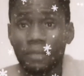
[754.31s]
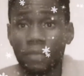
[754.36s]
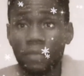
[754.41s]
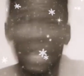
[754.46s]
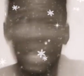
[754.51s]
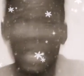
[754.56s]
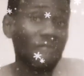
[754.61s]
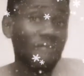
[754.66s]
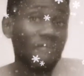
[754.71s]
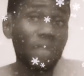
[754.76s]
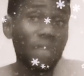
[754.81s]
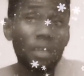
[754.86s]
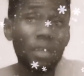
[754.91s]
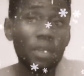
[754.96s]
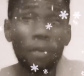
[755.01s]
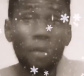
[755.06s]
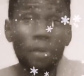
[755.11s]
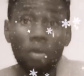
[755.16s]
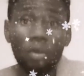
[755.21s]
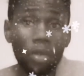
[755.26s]
I made it a
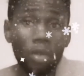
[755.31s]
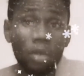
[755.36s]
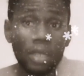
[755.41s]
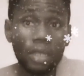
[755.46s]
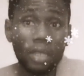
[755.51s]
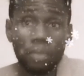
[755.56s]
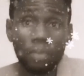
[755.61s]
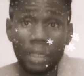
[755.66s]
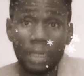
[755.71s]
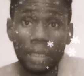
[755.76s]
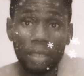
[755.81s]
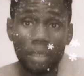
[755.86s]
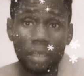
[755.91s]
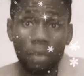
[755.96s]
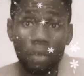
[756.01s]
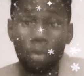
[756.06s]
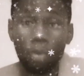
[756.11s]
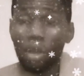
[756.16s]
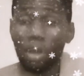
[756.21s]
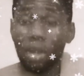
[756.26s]
point of contact to myself that
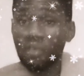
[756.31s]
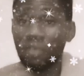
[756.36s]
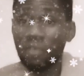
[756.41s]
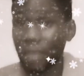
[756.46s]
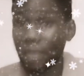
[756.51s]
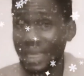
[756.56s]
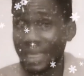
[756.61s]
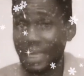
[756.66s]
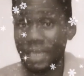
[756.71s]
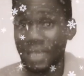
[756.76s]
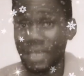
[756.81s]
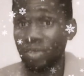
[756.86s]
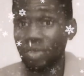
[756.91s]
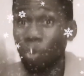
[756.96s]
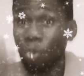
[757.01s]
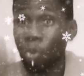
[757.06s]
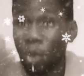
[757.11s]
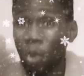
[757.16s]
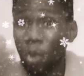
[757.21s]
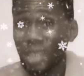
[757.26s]
whatever my kids
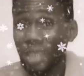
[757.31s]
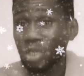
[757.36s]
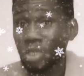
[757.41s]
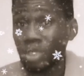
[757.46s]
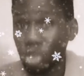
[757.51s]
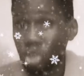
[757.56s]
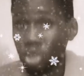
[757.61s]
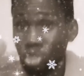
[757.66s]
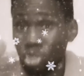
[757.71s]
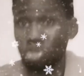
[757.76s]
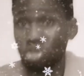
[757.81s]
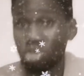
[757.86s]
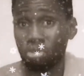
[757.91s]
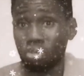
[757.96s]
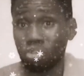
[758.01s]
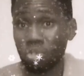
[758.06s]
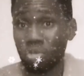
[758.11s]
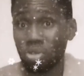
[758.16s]
want to